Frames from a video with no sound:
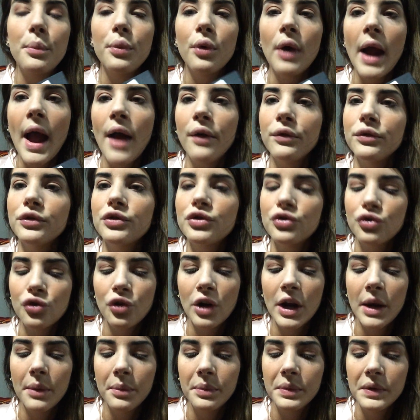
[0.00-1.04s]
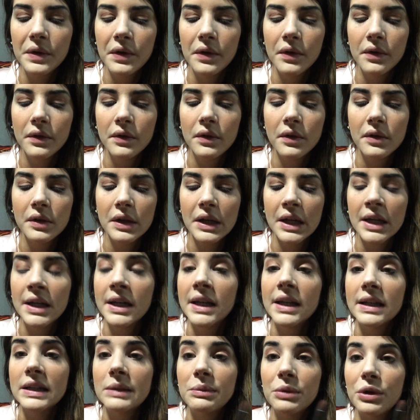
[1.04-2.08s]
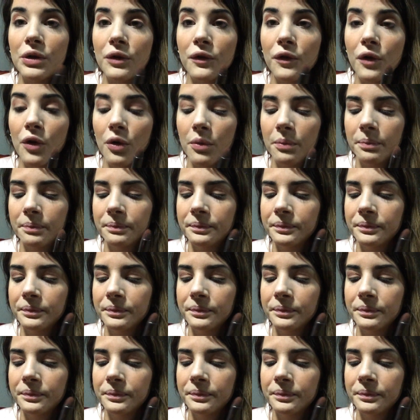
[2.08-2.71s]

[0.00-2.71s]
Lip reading: Brown Script, and it's beautiful.